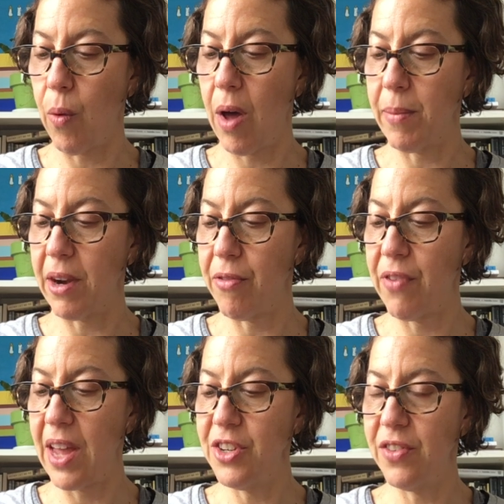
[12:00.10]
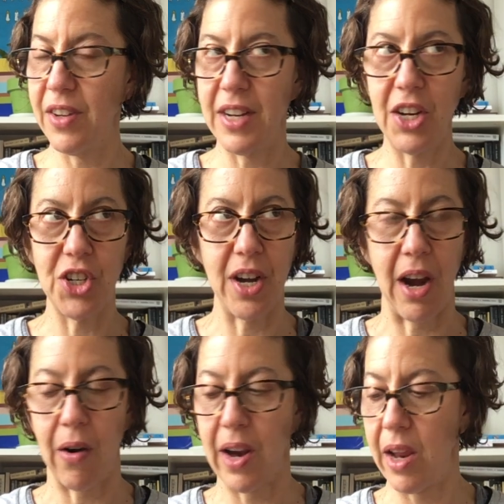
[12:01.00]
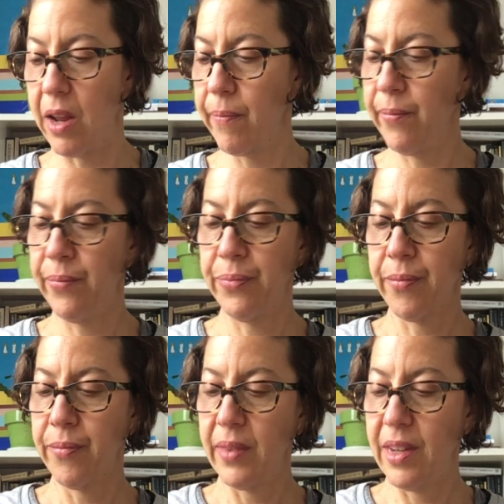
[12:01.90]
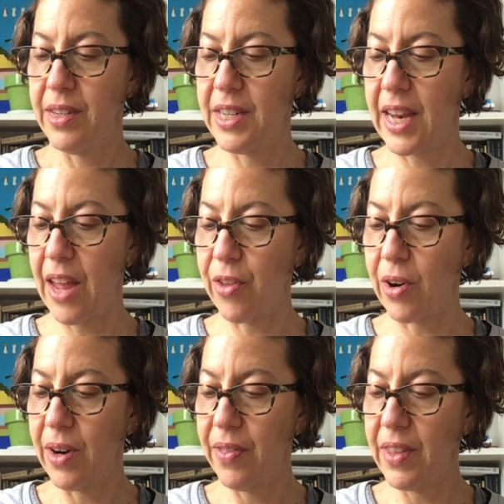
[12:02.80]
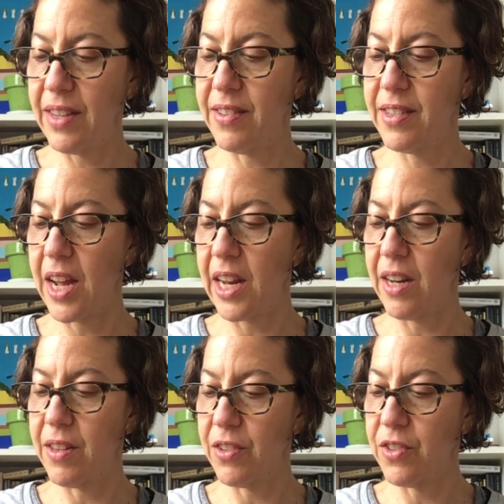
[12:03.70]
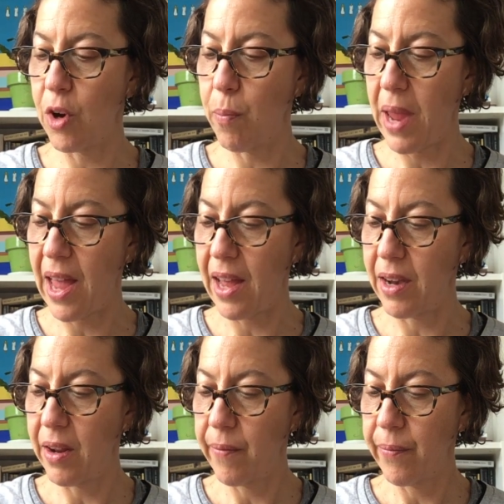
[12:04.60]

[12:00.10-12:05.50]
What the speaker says: want me to fetch is a dictionary." Together they studied the soap ad.